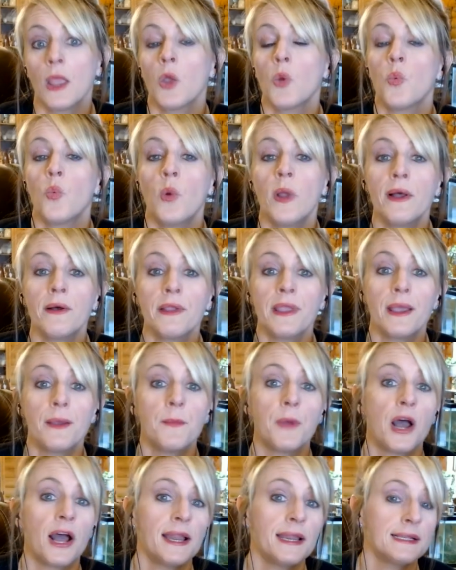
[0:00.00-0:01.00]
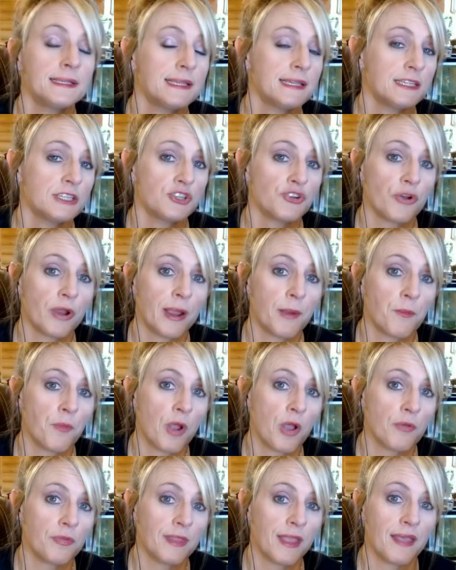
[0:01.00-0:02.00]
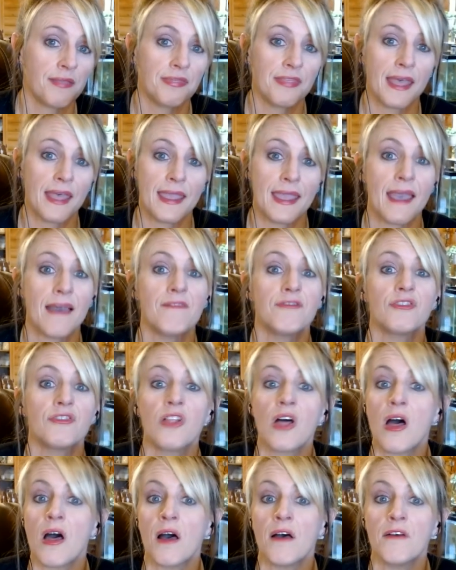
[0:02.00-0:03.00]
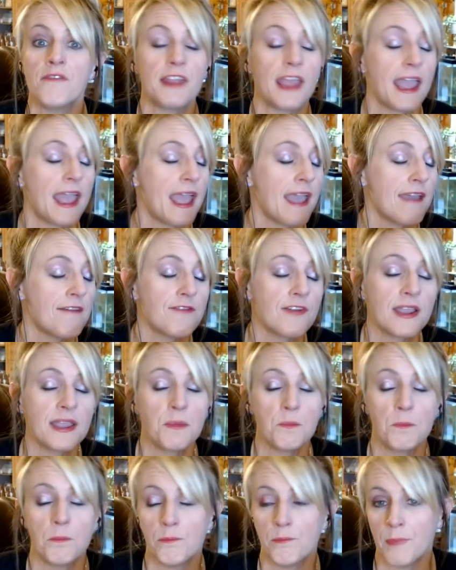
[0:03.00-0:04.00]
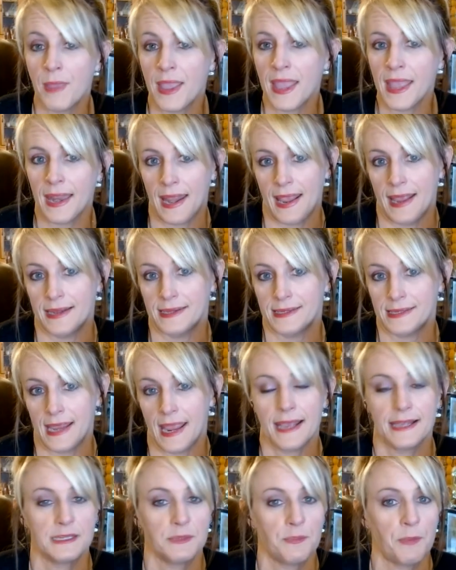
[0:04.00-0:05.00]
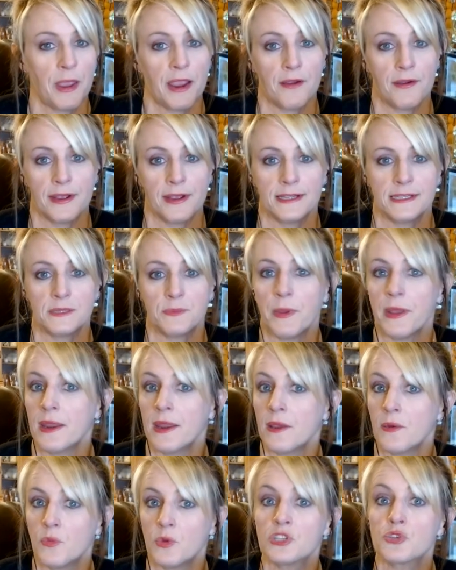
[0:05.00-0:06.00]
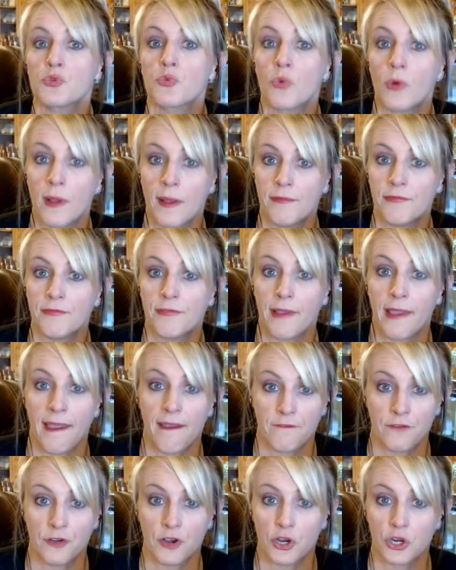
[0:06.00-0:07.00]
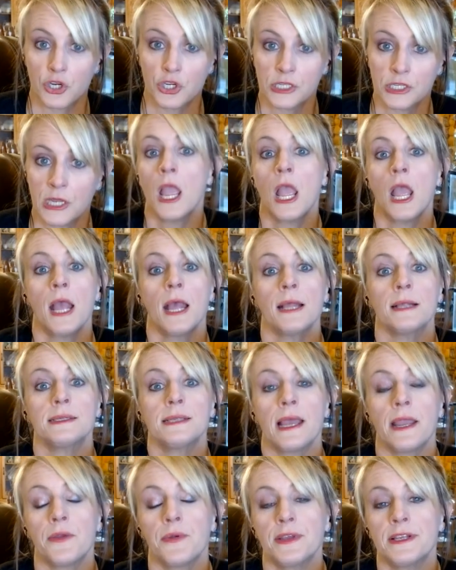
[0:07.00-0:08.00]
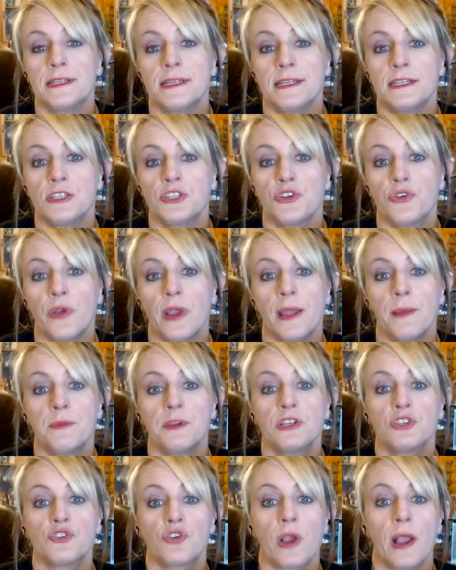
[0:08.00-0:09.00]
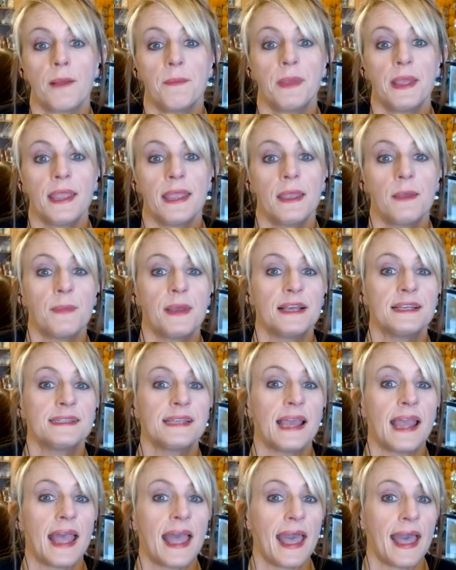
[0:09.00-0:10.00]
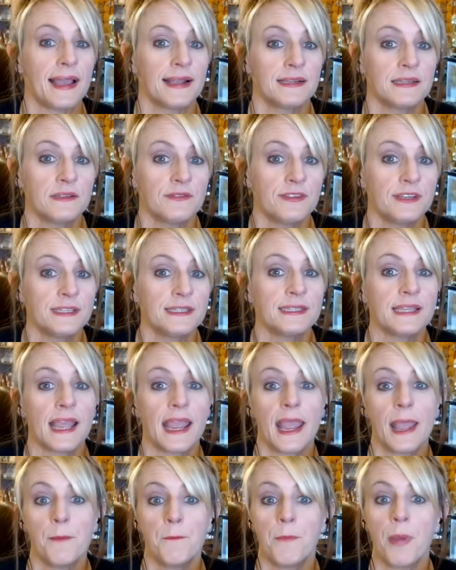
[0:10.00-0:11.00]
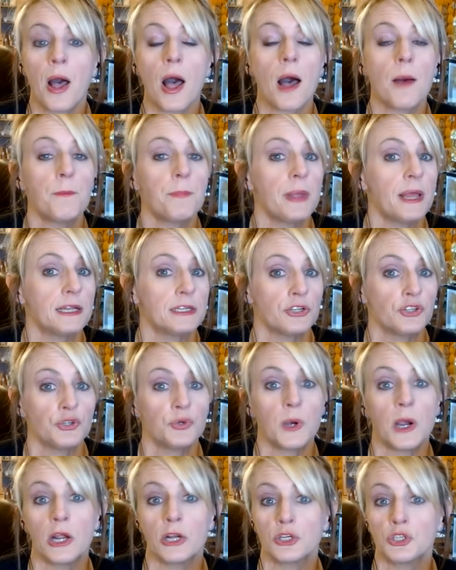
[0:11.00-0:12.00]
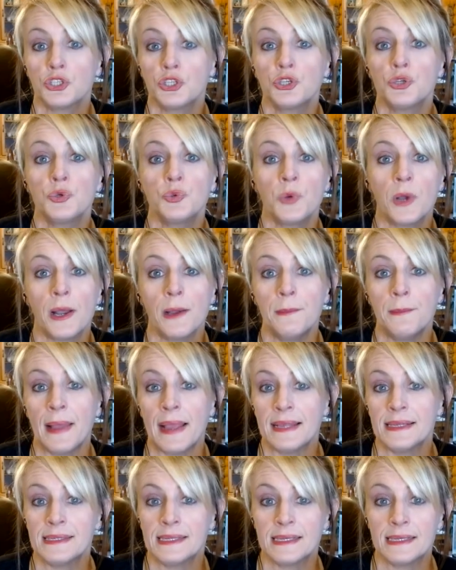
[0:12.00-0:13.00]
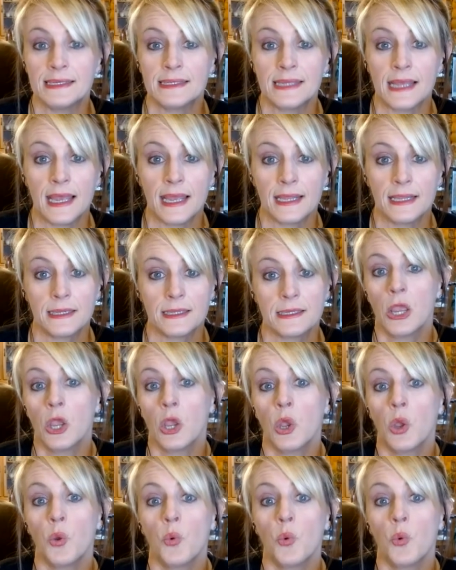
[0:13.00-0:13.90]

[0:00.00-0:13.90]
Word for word: William on his Instagram wrote that they have loved every minute as parents, but it was rough at first. Zachary's Instagram describing him as an activist and papa to our two amazing sons.